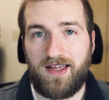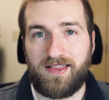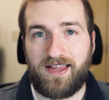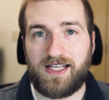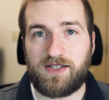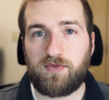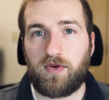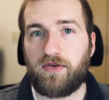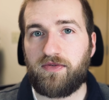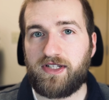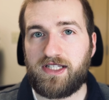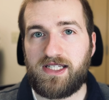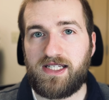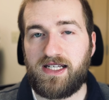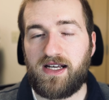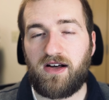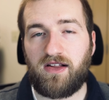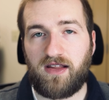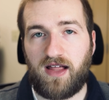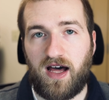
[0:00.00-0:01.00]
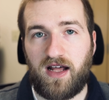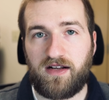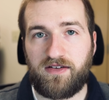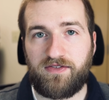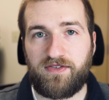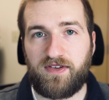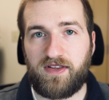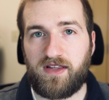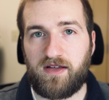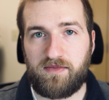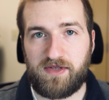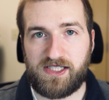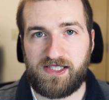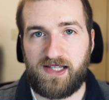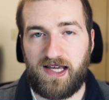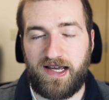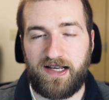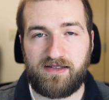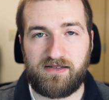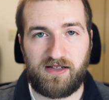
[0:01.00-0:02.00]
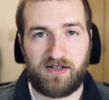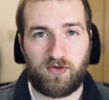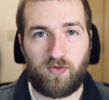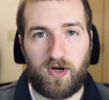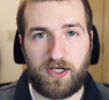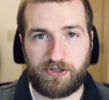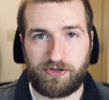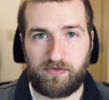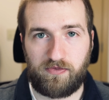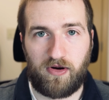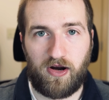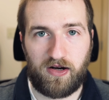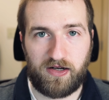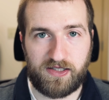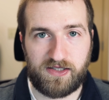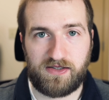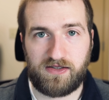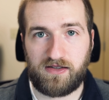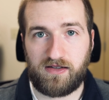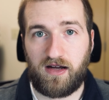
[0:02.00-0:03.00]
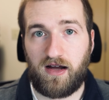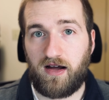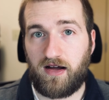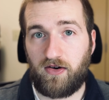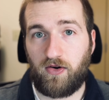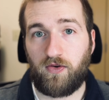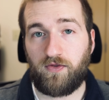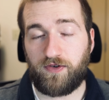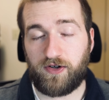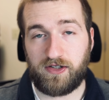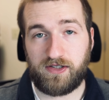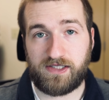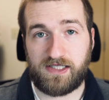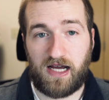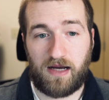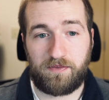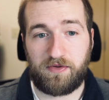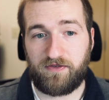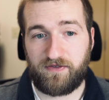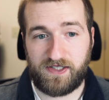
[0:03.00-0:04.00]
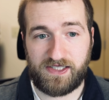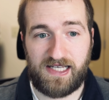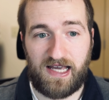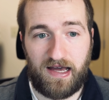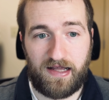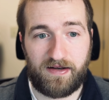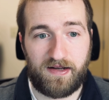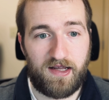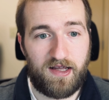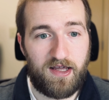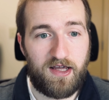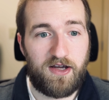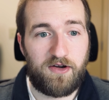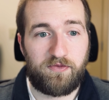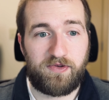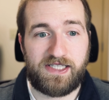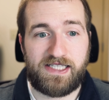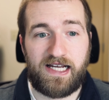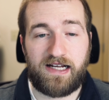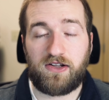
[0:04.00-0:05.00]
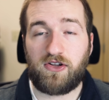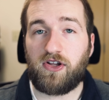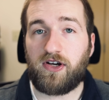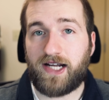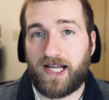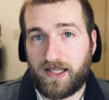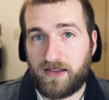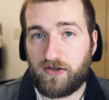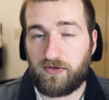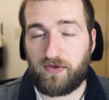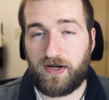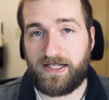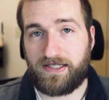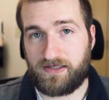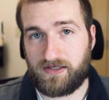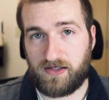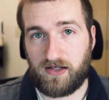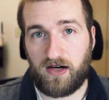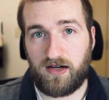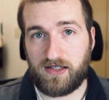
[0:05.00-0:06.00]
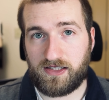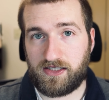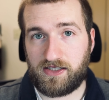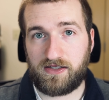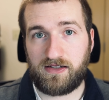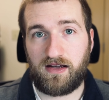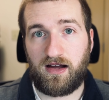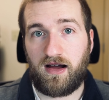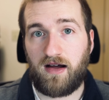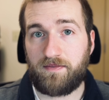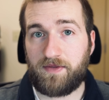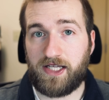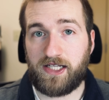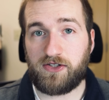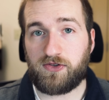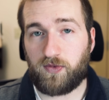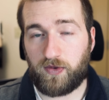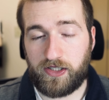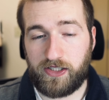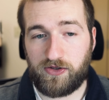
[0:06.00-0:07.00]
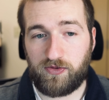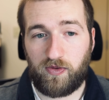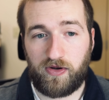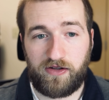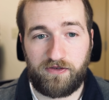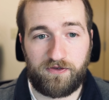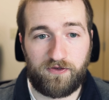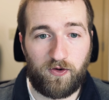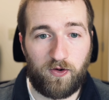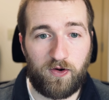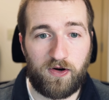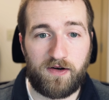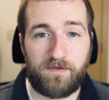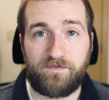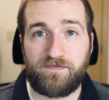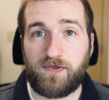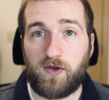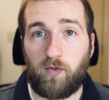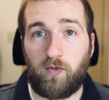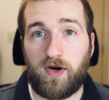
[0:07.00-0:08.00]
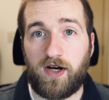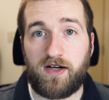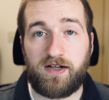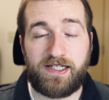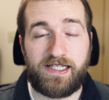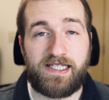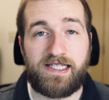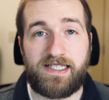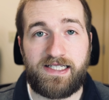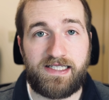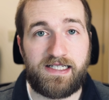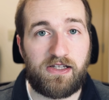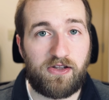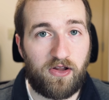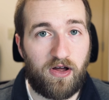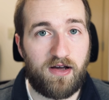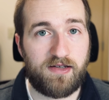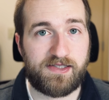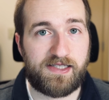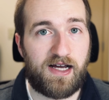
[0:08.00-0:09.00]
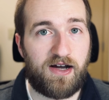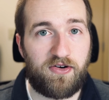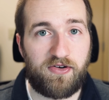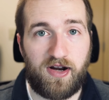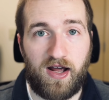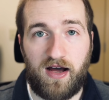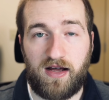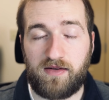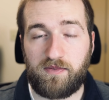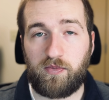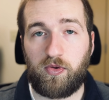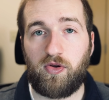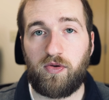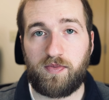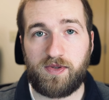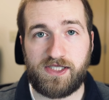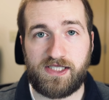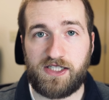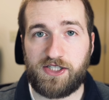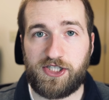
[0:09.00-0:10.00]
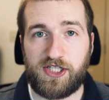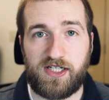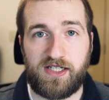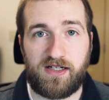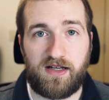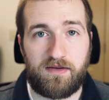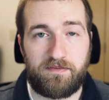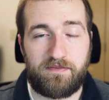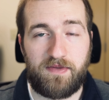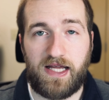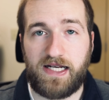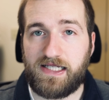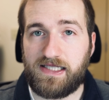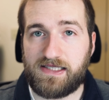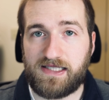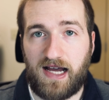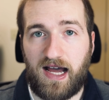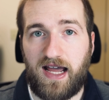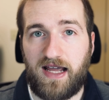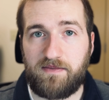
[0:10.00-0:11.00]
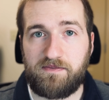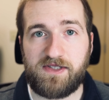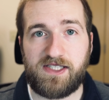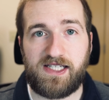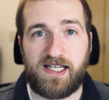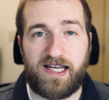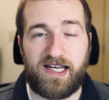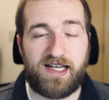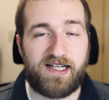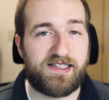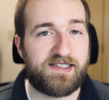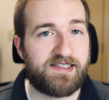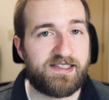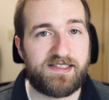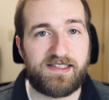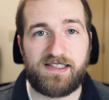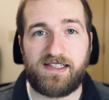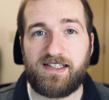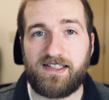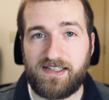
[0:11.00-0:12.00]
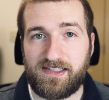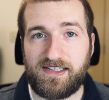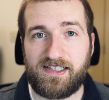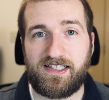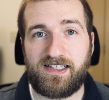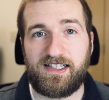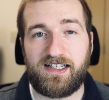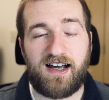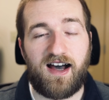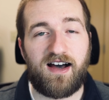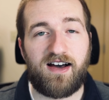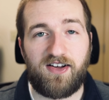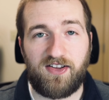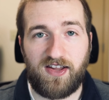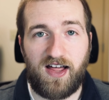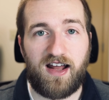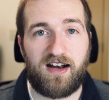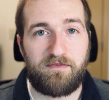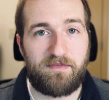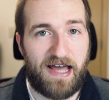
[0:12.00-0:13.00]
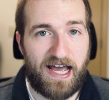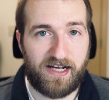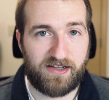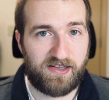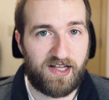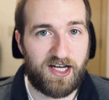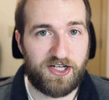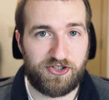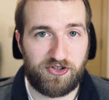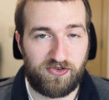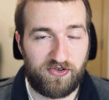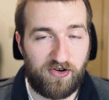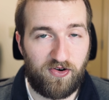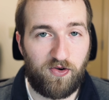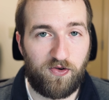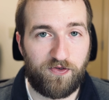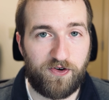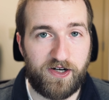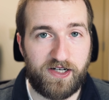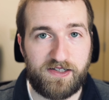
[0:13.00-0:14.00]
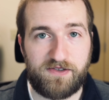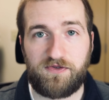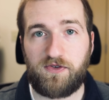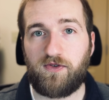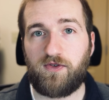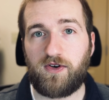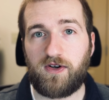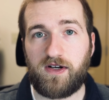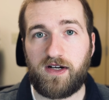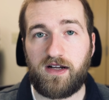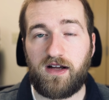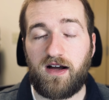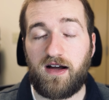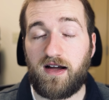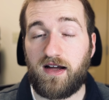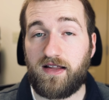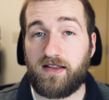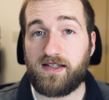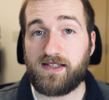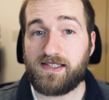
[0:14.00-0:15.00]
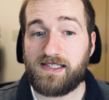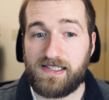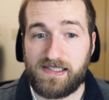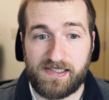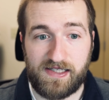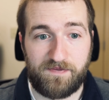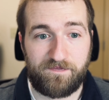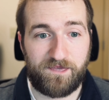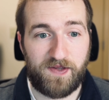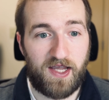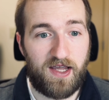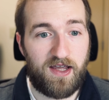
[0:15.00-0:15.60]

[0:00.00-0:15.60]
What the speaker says: that's where we see a lot of the mistakes and question marks over top of his head. We take a look at the race starts in 2024, where he lost out on pole position many times, and he got a lot of backlash over it for the season.